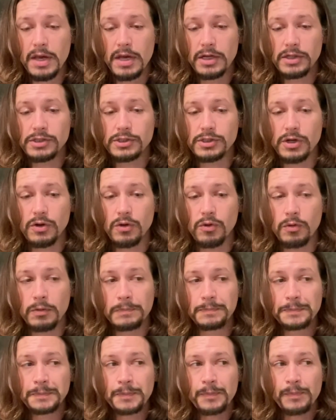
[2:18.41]
So
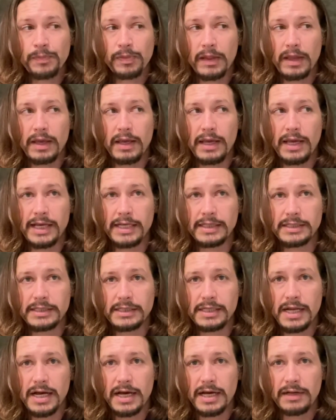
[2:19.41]
it's
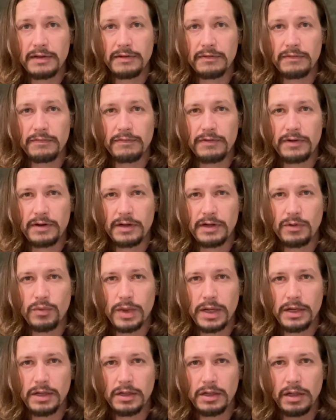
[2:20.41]
not very
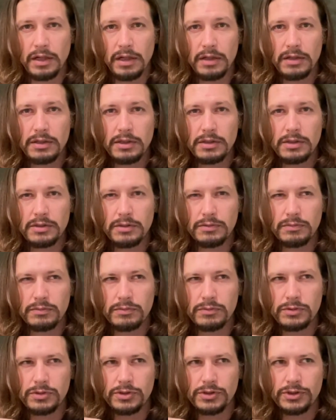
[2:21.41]
well
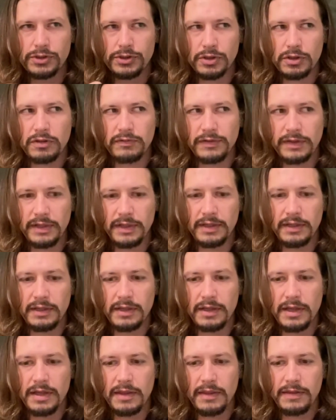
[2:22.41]

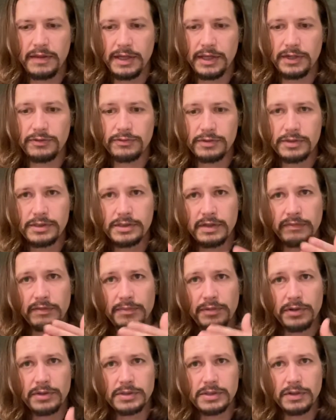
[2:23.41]
serving the interests of the
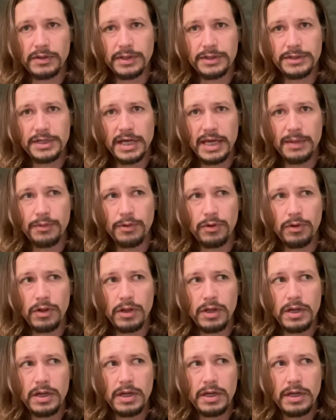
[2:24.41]
person on the
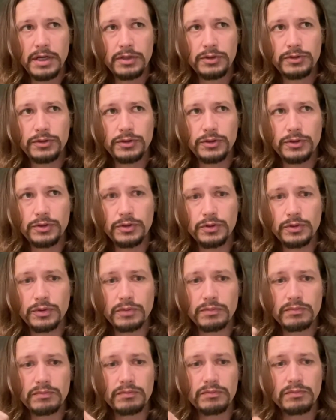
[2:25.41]
table to
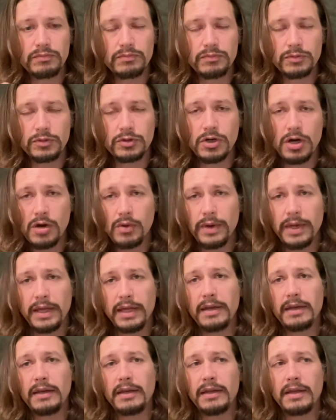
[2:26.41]
go
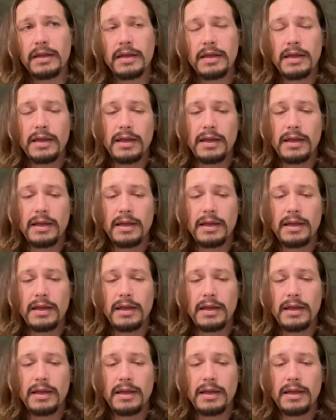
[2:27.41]
in